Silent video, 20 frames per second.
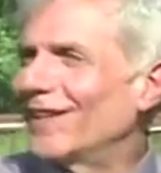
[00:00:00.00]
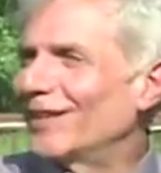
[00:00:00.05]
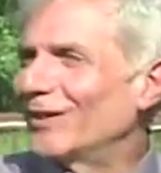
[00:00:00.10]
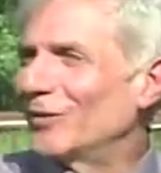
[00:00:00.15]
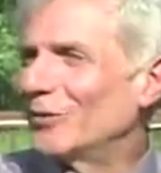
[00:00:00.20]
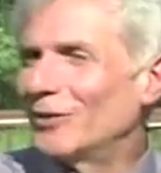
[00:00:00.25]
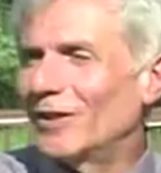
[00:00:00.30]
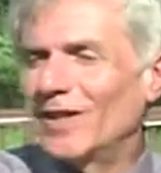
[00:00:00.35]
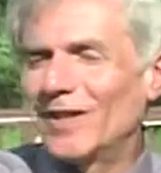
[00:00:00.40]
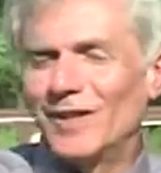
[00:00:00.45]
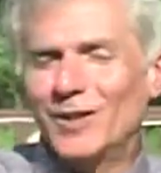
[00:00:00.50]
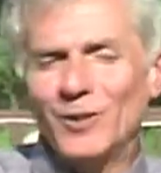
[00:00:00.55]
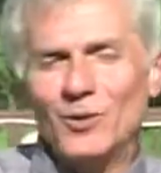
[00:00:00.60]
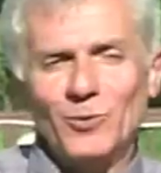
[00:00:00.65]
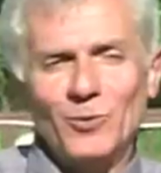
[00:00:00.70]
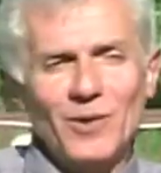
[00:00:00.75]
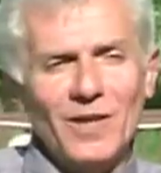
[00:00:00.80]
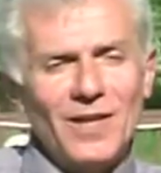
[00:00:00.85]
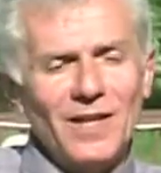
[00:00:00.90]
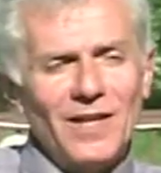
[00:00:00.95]
Sure.
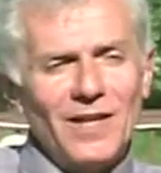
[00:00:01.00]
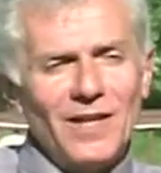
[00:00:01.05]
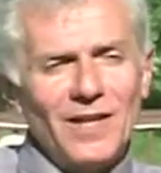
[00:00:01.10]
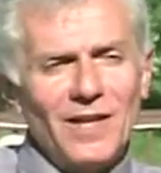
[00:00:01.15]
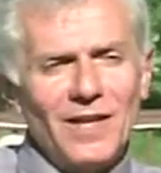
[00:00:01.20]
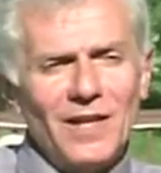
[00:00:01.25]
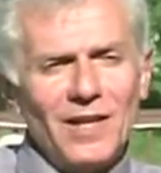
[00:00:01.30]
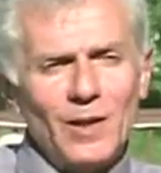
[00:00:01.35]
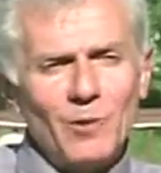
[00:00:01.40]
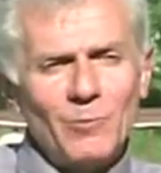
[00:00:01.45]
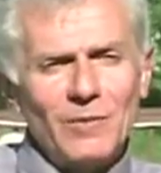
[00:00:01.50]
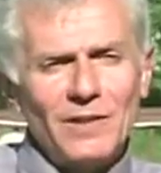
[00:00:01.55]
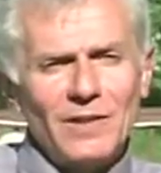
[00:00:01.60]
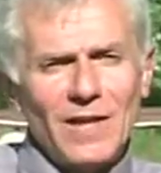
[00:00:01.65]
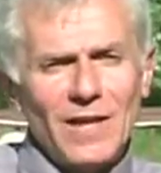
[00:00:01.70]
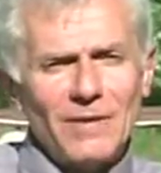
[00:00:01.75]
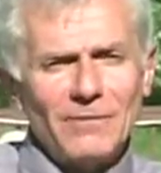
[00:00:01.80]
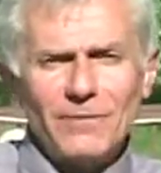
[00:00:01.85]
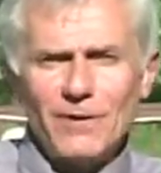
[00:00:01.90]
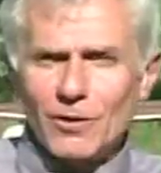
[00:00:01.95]
Yeah. But
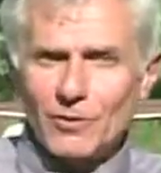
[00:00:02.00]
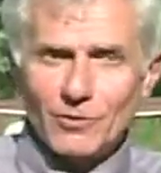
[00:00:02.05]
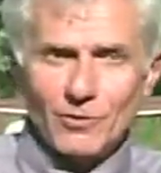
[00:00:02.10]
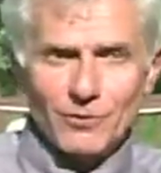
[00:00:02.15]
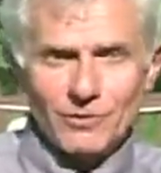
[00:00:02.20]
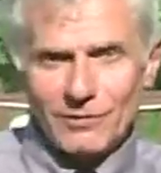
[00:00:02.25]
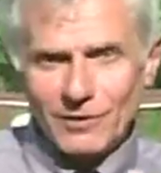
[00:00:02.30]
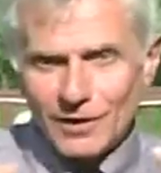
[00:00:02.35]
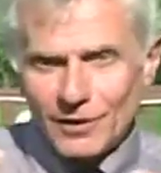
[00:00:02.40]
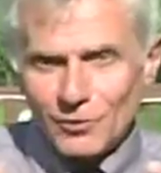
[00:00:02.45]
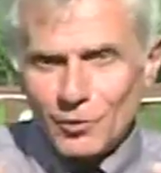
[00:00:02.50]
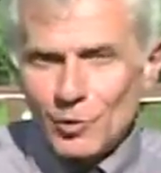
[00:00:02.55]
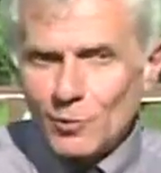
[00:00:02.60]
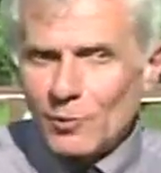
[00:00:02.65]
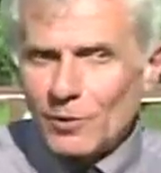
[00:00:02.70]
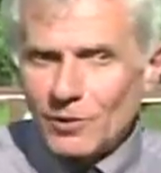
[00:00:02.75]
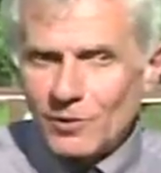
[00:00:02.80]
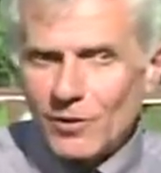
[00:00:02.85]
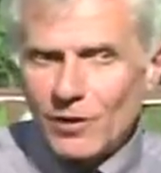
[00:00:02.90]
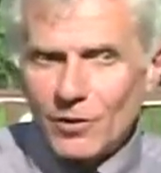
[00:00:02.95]
I felt
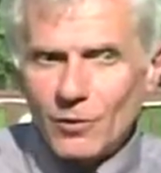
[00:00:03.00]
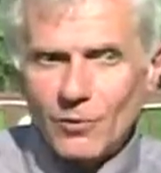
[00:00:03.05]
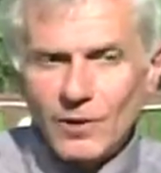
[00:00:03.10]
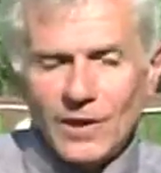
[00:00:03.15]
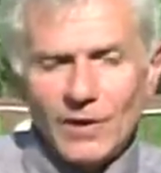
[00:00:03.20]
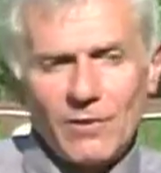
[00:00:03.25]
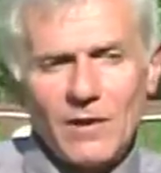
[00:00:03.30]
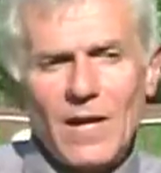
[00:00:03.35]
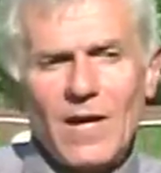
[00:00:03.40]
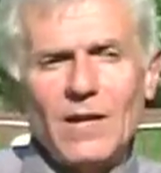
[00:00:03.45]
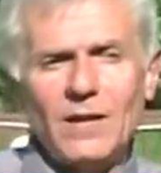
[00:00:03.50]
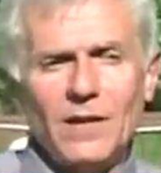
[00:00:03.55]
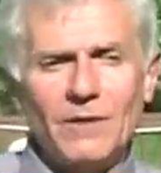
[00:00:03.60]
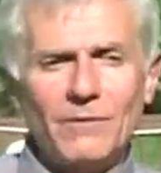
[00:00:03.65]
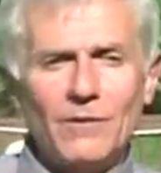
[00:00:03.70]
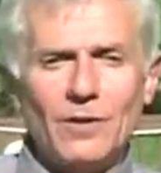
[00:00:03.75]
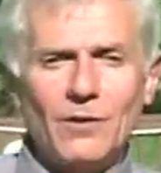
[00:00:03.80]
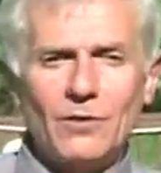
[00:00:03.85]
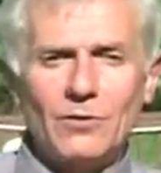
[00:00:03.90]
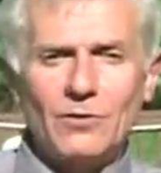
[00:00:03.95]
exuberant all the way around. I
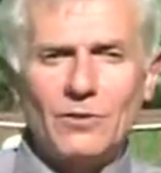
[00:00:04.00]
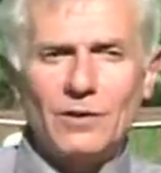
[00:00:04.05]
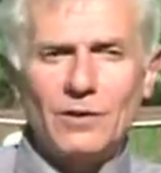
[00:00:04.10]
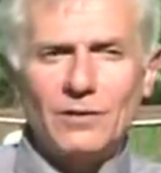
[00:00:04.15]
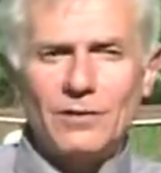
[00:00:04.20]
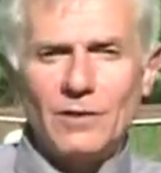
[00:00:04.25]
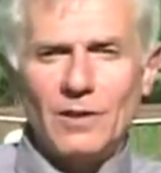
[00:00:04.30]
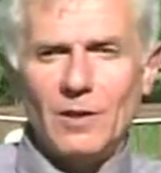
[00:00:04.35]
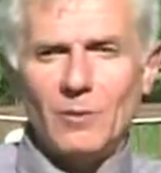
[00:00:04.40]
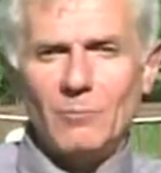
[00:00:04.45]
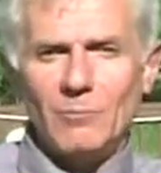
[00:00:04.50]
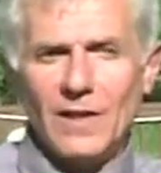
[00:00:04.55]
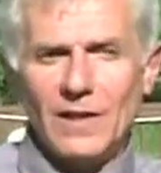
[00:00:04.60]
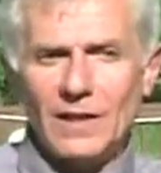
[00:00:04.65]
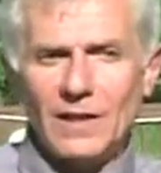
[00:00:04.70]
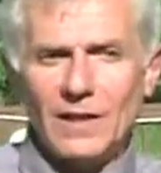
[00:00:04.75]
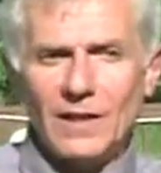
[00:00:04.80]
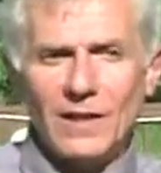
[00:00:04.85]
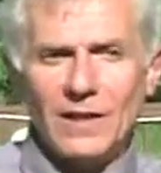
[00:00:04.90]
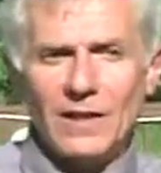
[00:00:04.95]
felt good
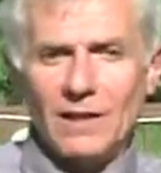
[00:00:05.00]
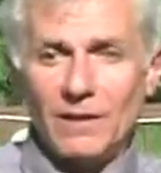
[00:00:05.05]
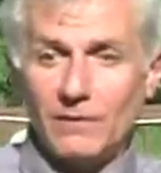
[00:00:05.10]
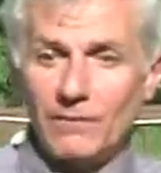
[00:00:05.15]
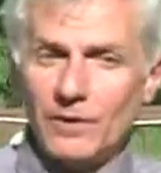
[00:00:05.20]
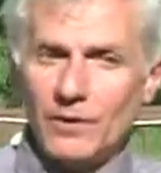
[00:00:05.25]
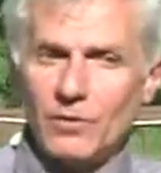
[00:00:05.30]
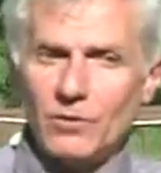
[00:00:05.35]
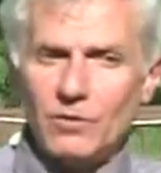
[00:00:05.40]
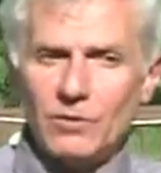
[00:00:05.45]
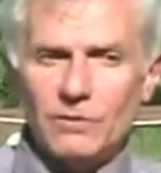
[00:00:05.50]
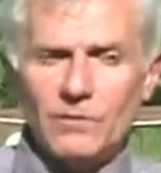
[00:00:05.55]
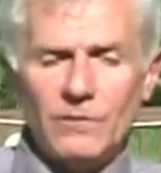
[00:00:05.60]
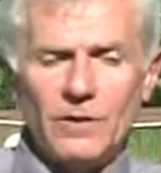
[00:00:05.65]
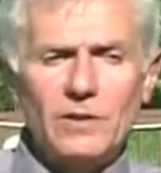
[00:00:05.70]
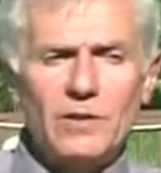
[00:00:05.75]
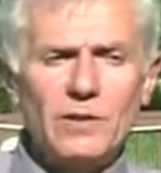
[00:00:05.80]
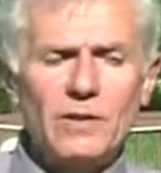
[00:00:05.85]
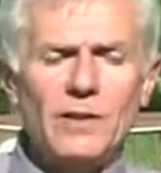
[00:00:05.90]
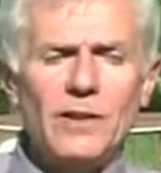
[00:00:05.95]
mentally, and I felt good
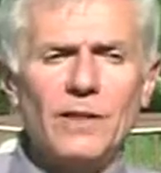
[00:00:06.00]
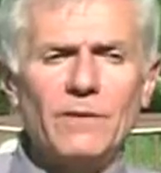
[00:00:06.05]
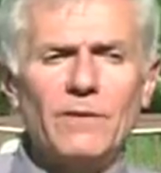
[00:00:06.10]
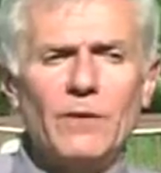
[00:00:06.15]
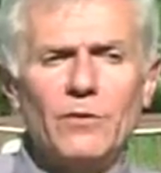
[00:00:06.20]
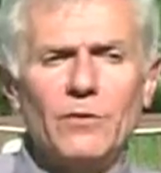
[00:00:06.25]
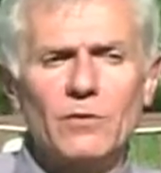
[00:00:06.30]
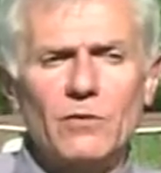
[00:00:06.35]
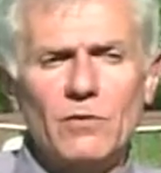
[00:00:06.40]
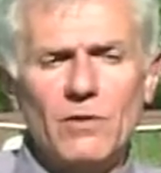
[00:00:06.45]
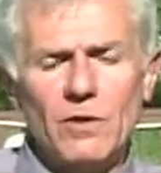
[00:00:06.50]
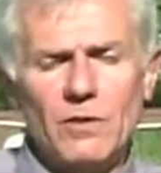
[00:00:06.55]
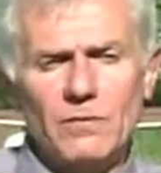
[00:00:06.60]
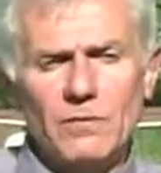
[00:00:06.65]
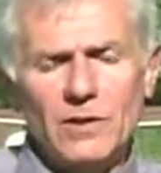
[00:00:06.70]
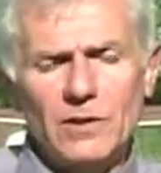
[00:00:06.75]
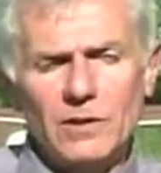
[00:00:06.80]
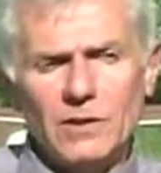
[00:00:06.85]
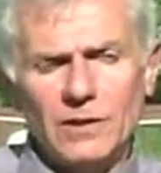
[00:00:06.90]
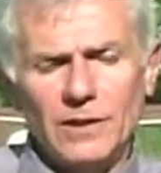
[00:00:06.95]
physically. I felt strong
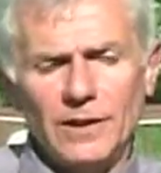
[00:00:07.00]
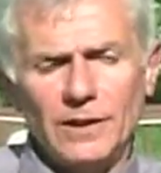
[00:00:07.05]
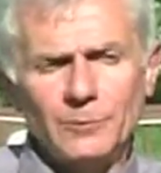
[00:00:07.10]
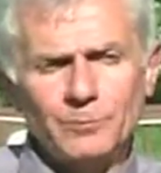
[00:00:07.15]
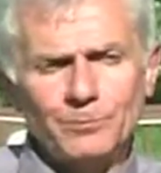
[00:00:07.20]
physically.